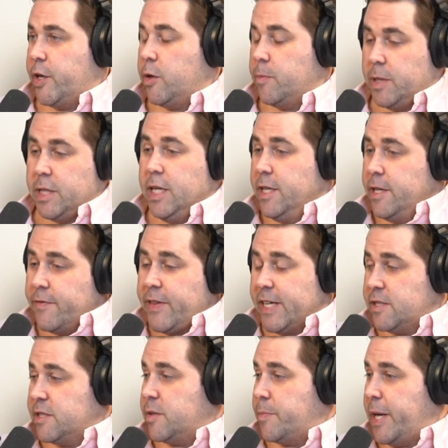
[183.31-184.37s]
But if the house
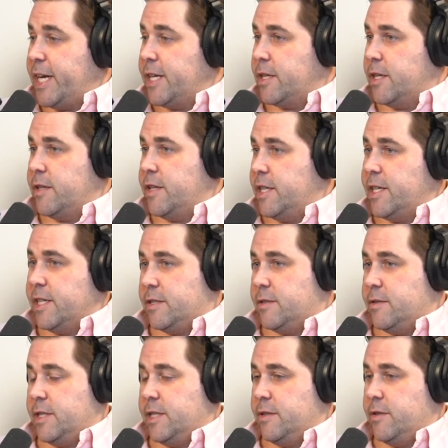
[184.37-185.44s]
is abandoned,
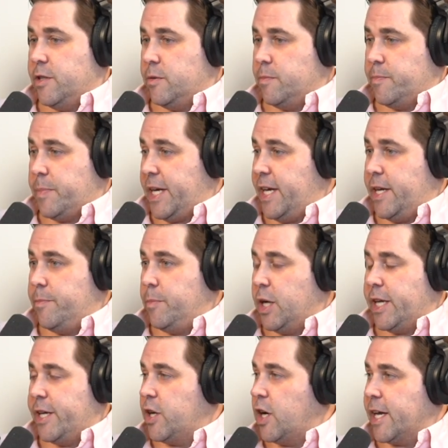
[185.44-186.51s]
then they're paying money
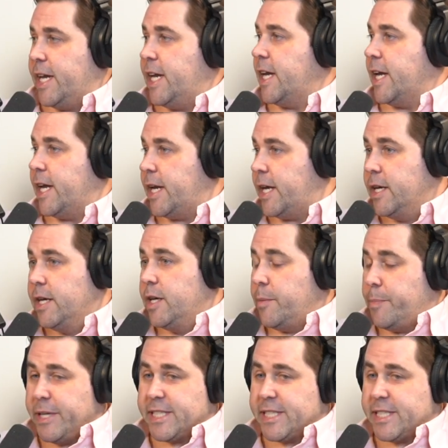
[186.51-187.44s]
and not getting any. Best